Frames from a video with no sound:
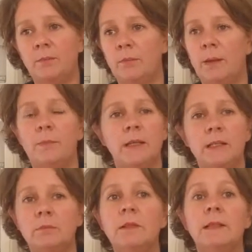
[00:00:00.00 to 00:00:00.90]
my
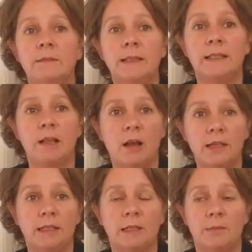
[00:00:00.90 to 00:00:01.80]
money's really, really
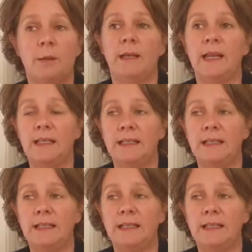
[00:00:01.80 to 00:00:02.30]
tight at the moment.